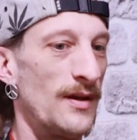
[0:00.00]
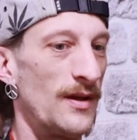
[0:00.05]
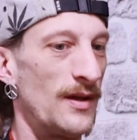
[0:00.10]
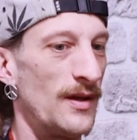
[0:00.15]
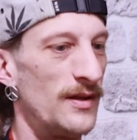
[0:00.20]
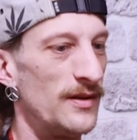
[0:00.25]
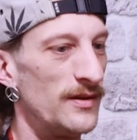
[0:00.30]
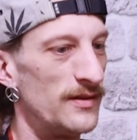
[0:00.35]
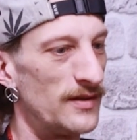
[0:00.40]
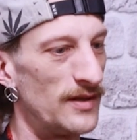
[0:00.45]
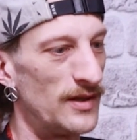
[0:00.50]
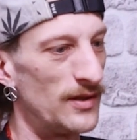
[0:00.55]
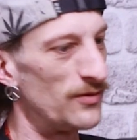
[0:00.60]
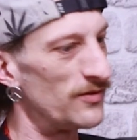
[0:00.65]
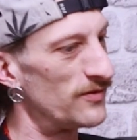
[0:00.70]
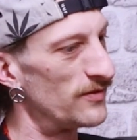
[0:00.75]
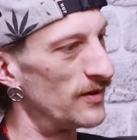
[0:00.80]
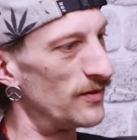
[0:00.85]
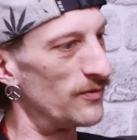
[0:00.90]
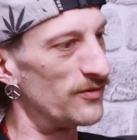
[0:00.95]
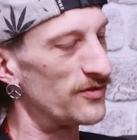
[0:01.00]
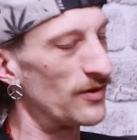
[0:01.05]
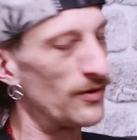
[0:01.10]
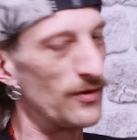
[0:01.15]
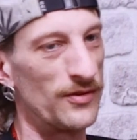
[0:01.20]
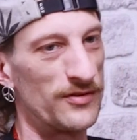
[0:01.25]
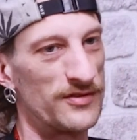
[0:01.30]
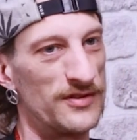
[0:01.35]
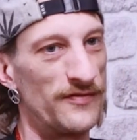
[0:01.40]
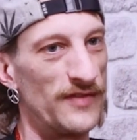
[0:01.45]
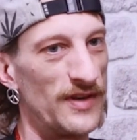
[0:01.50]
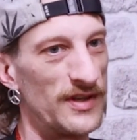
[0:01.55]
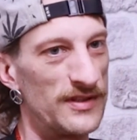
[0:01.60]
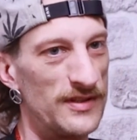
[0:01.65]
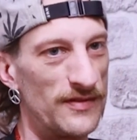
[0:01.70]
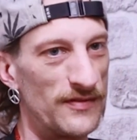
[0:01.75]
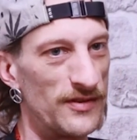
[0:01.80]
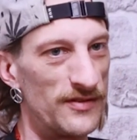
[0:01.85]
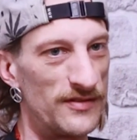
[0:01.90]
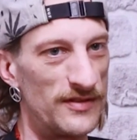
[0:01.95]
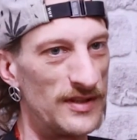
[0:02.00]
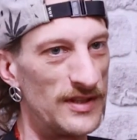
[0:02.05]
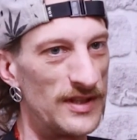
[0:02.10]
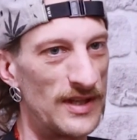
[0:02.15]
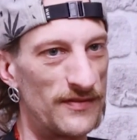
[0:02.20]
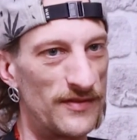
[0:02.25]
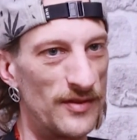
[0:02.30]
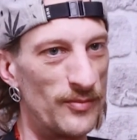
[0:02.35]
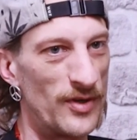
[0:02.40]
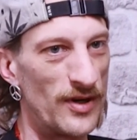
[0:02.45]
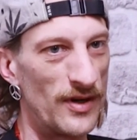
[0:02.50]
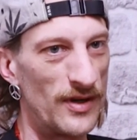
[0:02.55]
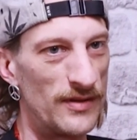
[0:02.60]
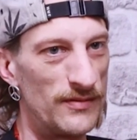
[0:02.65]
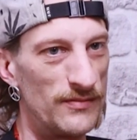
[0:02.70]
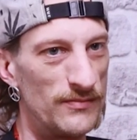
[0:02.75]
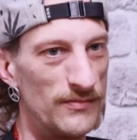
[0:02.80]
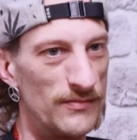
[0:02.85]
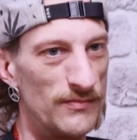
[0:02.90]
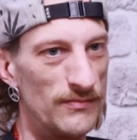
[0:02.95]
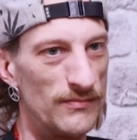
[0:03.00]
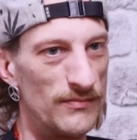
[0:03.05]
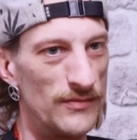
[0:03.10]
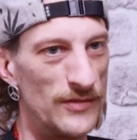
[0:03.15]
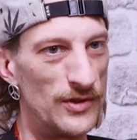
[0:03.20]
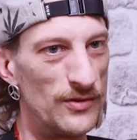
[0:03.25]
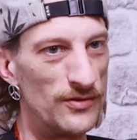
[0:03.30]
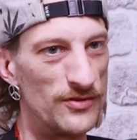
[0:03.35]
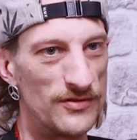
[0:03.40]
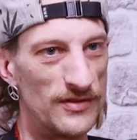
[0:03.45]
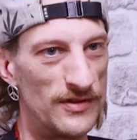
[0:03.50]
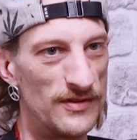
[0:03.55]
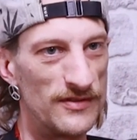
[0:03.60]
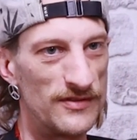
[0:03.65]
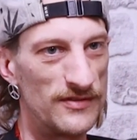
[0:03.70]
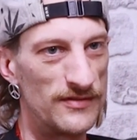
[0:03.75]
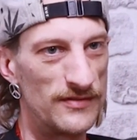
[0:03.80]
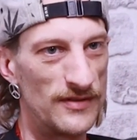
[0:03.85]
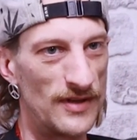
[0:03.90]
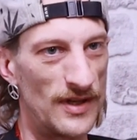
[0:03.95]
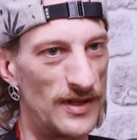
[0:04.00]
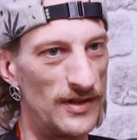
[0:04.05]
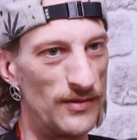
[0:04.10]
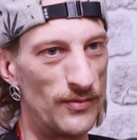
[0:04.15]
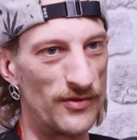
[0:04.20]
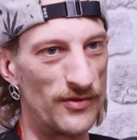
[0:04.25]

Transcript: And he was, it was so cost effective because he didn't have to buy nutrients and he